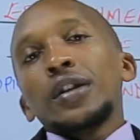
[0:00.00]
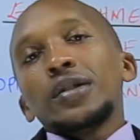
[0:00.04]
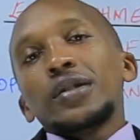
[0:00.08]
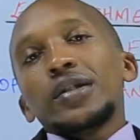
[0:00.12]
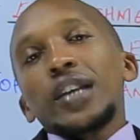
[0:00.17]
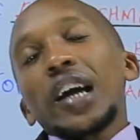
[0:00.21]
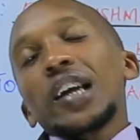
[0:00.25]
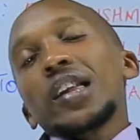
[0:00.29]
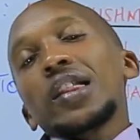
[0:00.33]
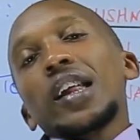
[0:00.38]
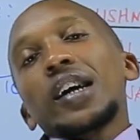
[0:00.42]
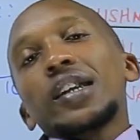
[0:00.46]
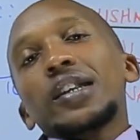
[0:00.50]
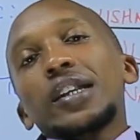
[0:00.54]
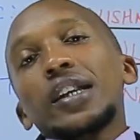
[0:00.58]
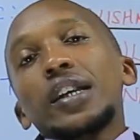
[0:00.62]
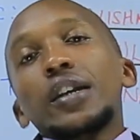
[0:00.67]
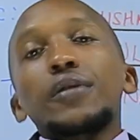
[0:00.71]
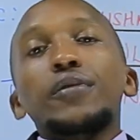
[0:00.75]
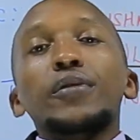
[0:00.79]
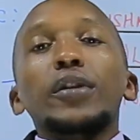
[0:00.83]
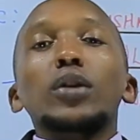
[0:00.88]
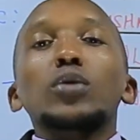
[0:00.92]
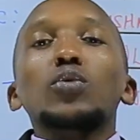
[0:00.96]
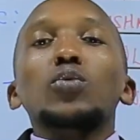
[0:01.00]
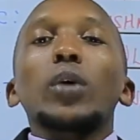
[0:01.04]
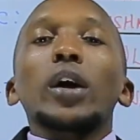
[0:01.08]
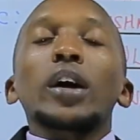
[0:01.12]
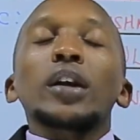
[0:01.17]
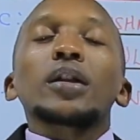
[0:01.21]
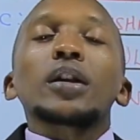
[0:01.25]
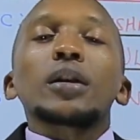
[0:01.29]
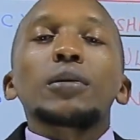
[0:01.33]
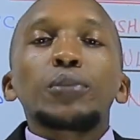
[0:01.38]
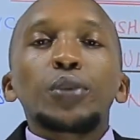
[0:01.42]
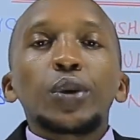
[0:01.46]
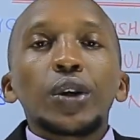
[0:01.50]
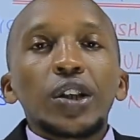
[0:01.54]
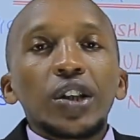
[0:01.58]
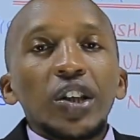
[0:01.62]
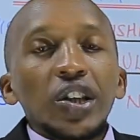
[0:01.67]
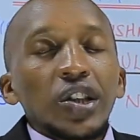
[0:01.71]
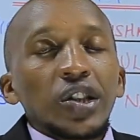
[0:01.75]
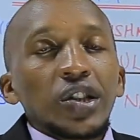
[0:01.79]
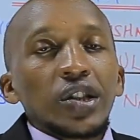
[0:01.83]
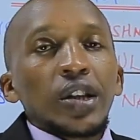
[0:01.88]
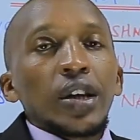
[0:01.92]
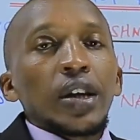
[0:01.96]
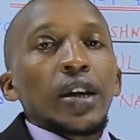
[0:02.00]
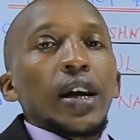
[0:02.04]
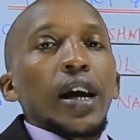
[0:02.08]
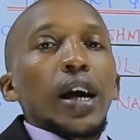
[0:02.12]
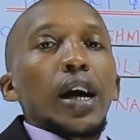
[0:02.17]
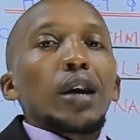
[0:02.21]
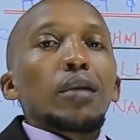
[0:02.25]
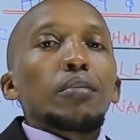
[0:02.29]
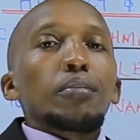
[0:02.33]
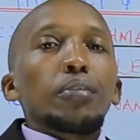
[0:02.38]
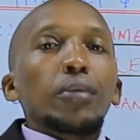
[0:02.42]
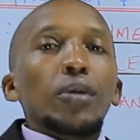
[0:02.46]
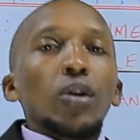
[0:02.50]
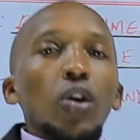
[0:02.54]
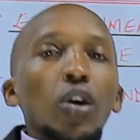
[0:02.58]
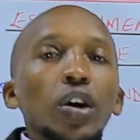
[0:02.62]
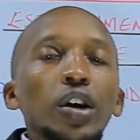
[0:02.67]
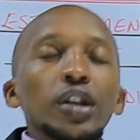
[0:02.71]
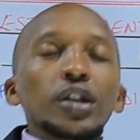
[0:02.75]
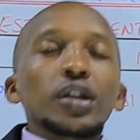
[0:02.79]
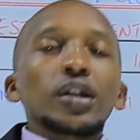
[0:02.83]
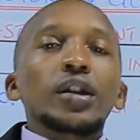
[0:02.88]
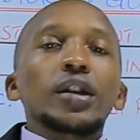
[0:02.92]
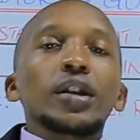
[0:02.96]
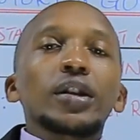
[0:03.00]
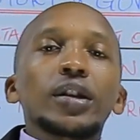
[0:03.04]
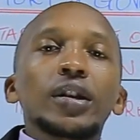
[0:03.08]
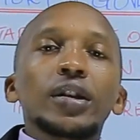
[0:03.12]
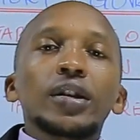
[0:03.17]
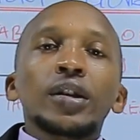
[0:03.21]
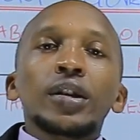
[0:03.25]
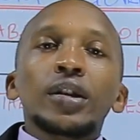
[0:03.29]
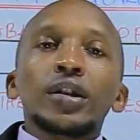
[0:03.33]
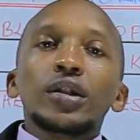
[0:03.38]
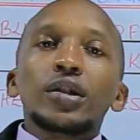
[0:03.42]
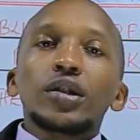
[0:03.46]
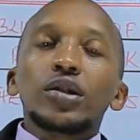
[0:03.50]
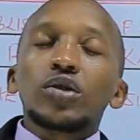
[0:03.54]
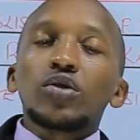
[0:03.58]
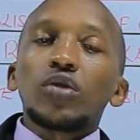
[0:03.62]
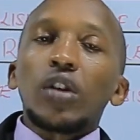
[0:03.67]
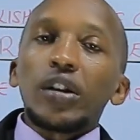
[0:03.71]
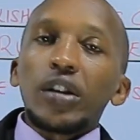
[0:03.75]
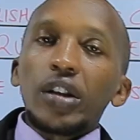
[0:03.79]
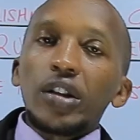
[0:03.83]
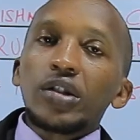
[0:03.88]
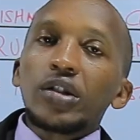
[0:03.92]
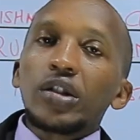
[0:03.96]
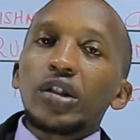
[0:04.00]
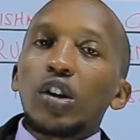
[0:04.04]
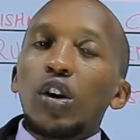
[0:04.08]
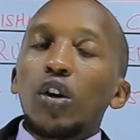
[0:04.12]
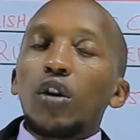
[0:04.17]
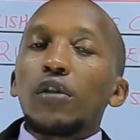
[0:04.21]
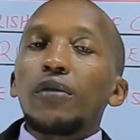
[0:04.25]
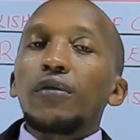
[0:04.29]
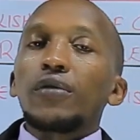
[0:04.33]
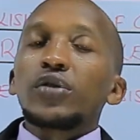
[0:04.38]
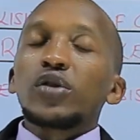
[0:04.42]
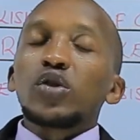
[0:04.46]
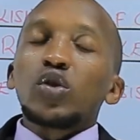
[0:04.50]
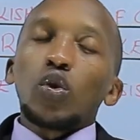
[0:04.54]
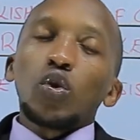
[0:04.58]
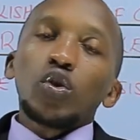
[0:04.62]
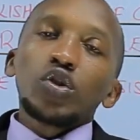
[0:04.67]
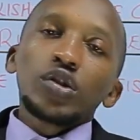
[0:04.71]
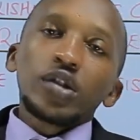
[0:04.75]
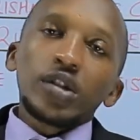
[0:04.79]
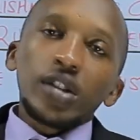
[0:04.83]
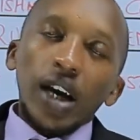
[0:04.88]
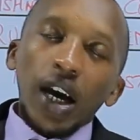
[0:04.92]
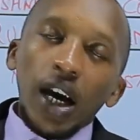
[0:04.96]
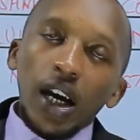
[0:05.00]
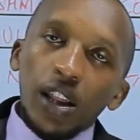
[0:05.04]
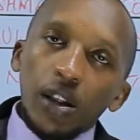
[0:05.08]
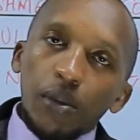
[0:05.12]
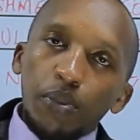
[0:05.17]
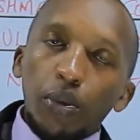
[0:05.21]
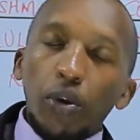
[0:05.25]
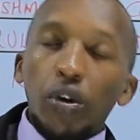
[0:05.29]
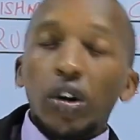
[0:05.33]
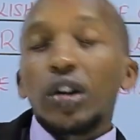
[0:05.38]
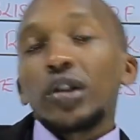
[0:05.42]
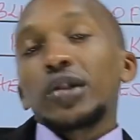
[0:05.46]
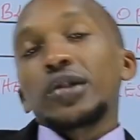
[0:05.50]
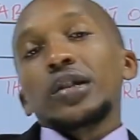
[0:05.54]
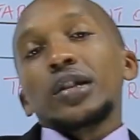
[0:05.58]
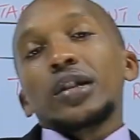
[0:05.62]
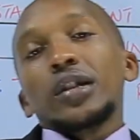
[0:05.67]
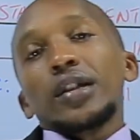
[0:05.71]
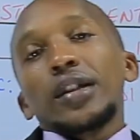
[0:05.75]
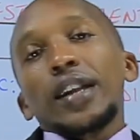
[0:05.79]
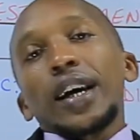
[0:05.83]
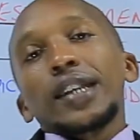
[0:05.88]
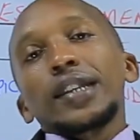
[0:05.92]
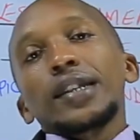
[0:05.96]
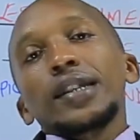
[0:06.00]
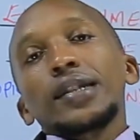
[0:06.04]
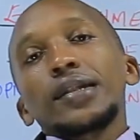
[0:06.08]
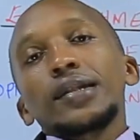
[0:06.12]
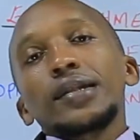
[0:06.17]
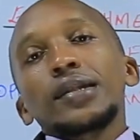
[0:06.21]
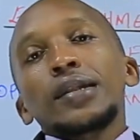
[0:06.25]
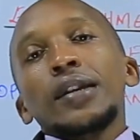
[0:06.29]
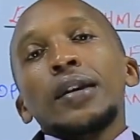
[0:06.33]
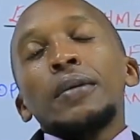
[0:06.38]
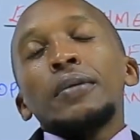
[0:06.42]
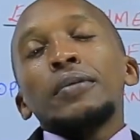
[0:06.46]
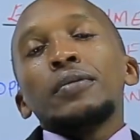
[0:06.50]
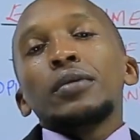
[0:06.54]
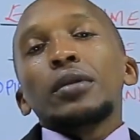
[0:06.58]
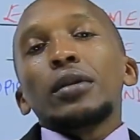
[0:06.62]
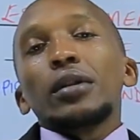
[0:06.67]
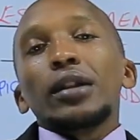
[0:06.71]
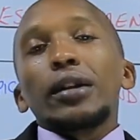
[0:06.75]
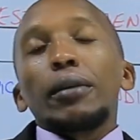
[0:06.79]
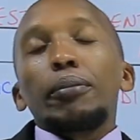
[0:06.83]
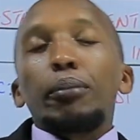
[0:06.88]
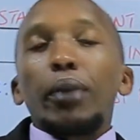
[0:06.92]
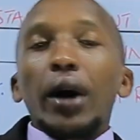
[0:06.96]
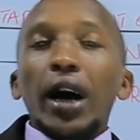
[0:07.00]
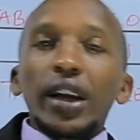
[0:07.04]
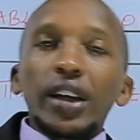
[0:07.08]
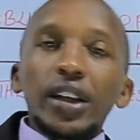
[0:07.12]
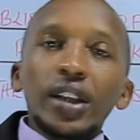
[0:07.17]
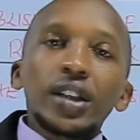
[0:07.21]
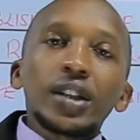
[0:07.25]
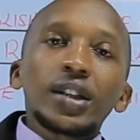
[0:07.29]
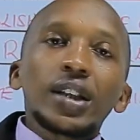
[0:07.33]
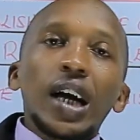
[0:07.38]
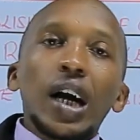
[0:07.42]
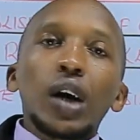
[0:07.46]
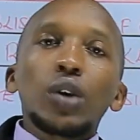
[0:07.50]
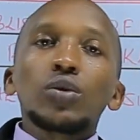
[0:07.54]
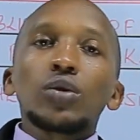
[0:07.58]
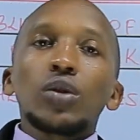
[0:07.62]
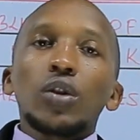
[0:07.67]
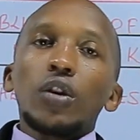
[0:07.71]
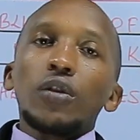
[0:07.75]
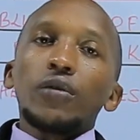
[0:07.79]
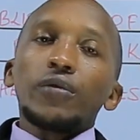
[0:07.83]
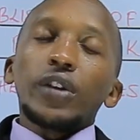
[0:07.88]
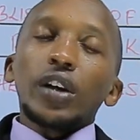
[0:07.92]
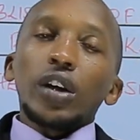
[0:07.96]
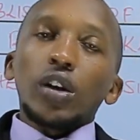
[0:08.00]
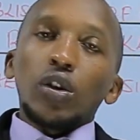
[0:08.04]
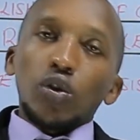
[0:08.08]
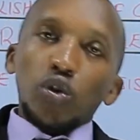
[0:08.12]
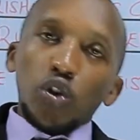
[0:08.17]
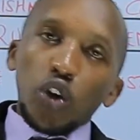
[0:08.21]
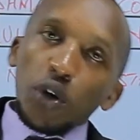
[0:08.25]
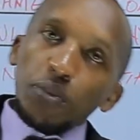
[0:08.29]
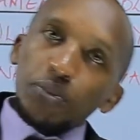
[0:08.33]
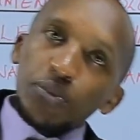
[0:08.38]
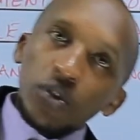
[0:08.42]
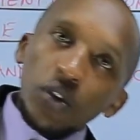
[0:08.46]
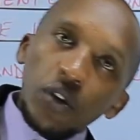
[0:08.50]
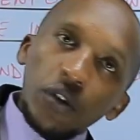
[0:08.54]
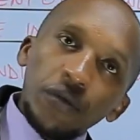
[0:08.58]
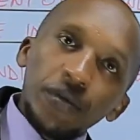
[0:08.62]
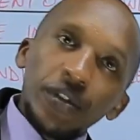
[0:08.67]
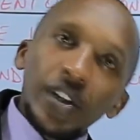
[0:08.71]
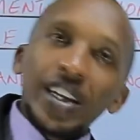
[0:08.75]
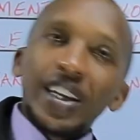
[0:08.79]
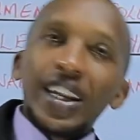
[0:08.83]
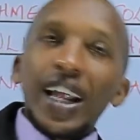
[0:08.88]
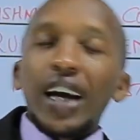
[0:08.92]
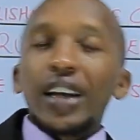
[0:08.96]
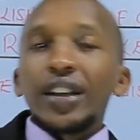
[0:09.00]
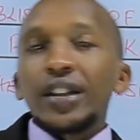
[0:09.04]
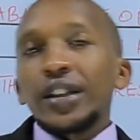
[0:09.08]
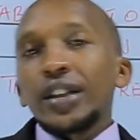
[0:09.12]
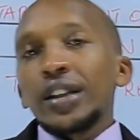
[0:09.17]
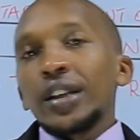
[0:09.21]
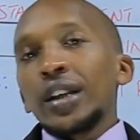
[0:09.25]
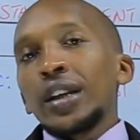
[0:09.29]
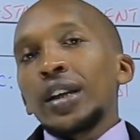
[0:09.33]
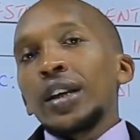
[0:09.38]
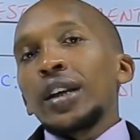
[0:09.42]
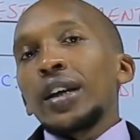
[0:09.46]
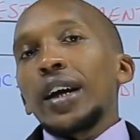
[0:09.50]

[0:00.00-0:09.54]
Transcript: such that even when the British employed the strategy of scorched earth policy, that is the burning down of the crops of the Nandi,